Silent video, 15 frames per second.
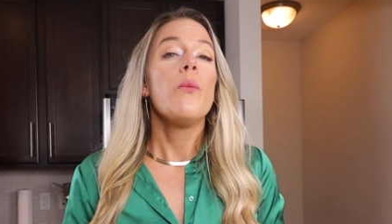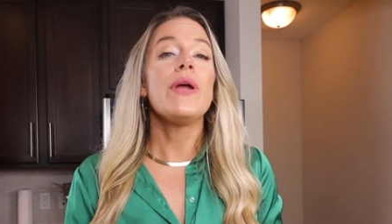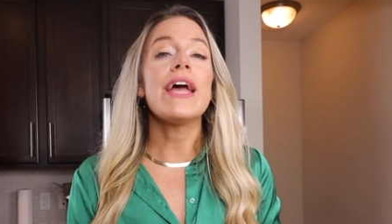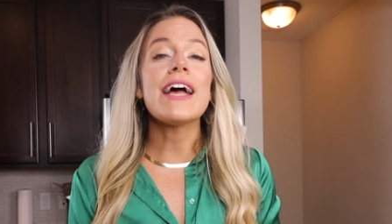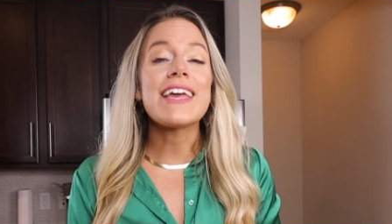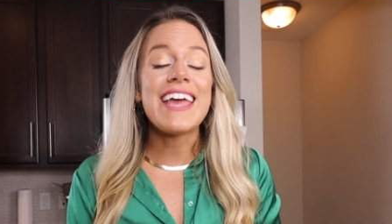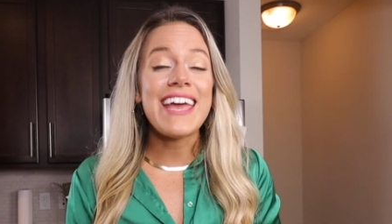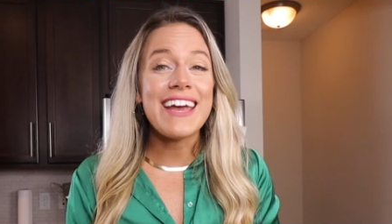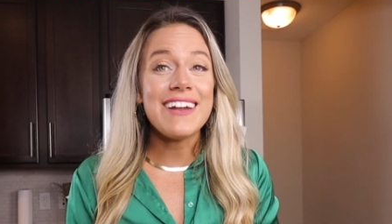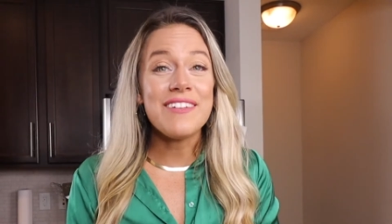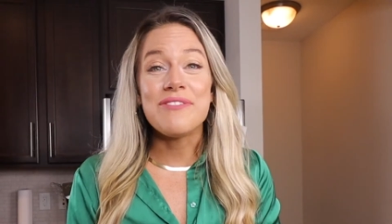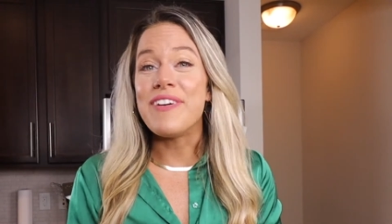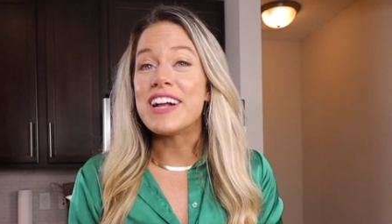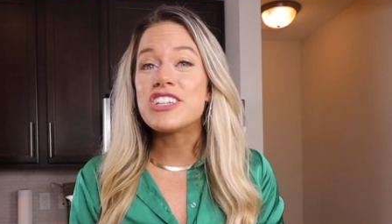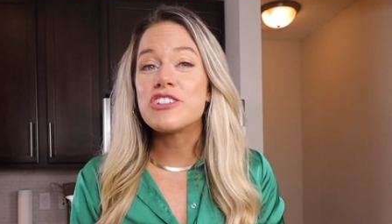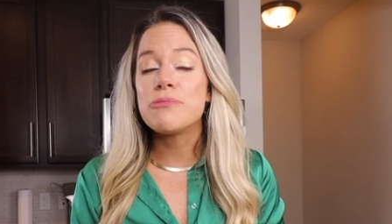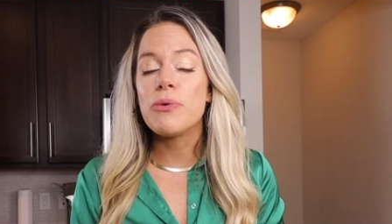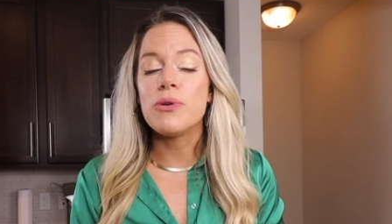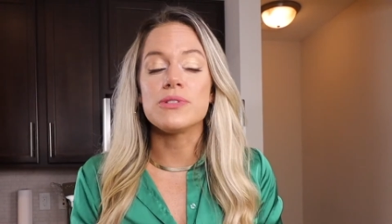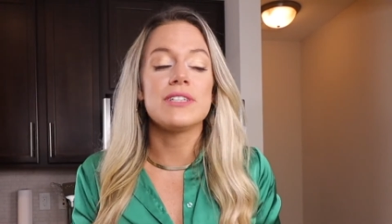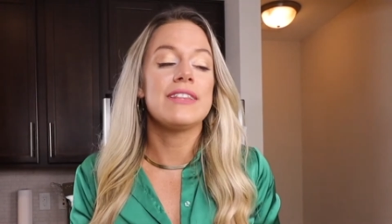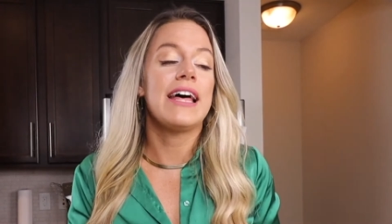We got canned
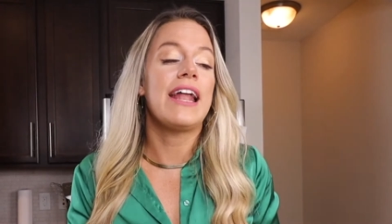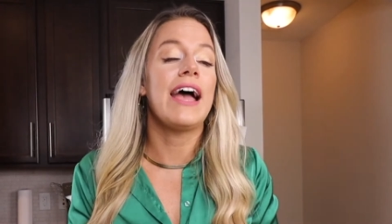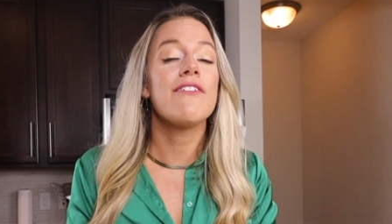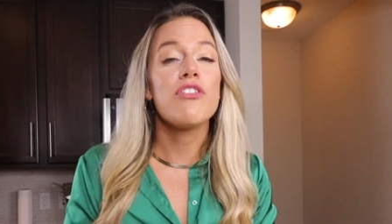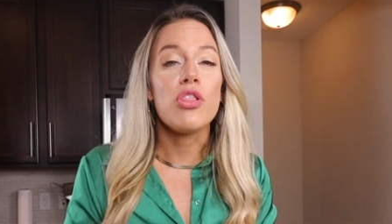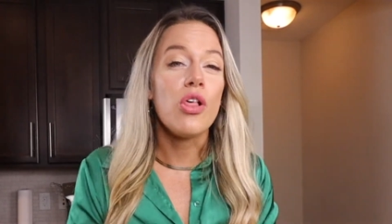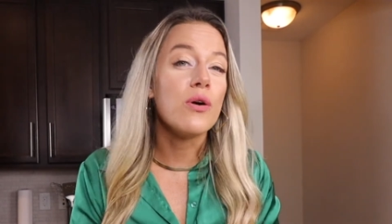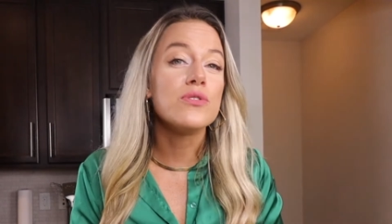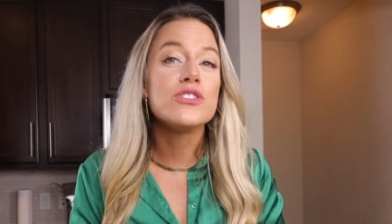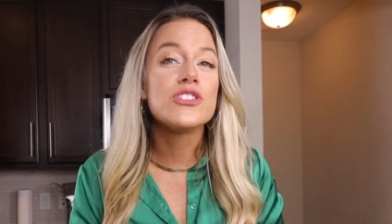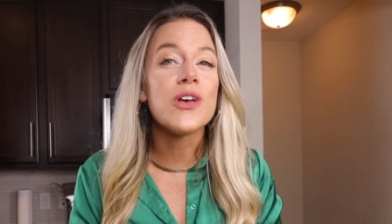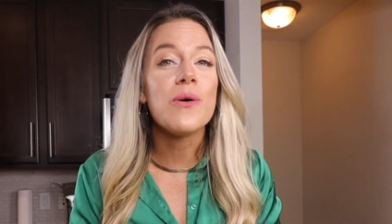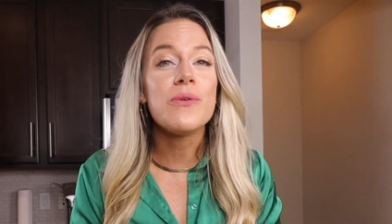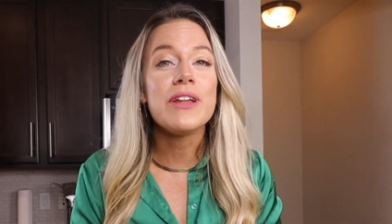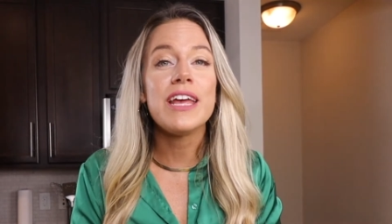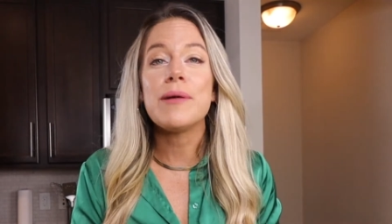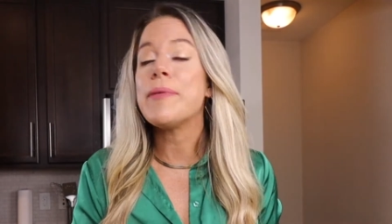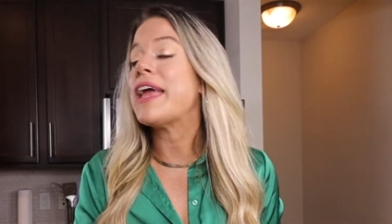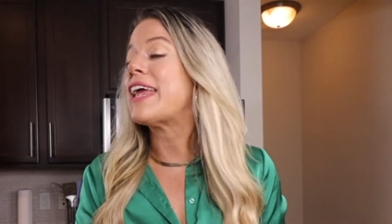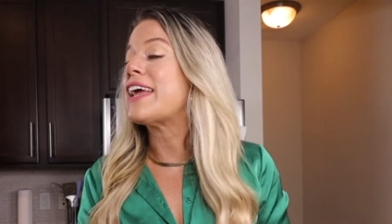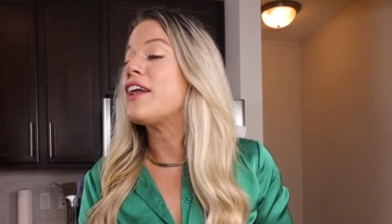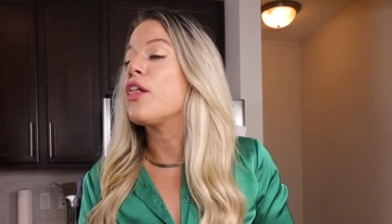vegetables that have low sodium
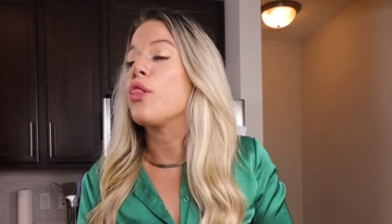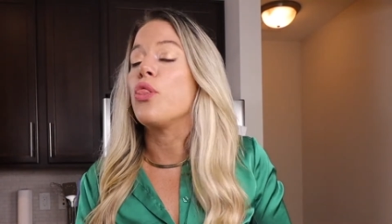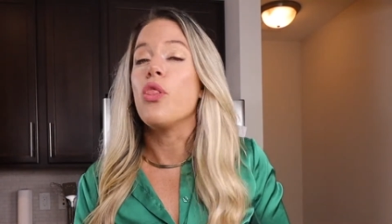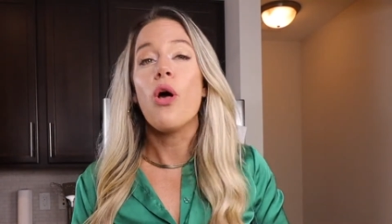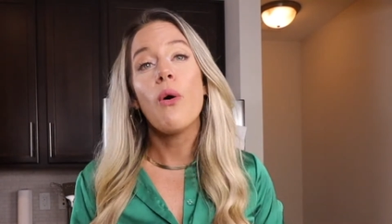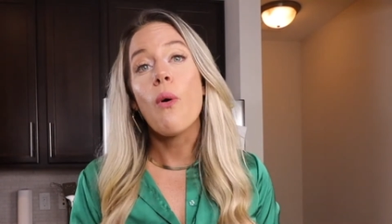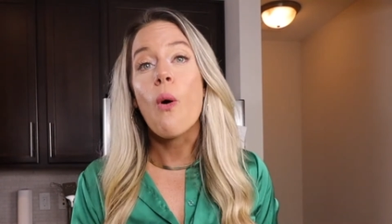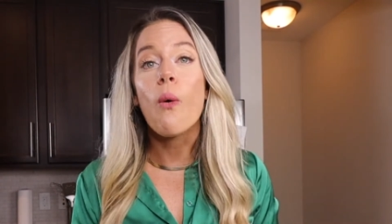and low